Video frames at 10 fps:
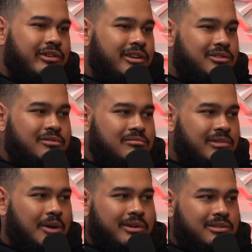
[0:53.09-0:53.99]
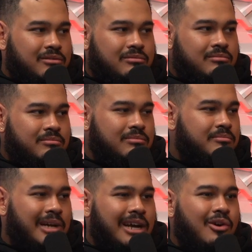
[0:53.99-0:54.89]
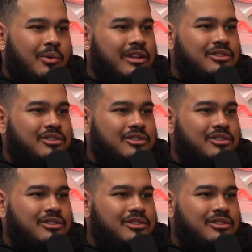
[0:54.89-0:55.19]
creator too. That works too. I love that. But I'll go with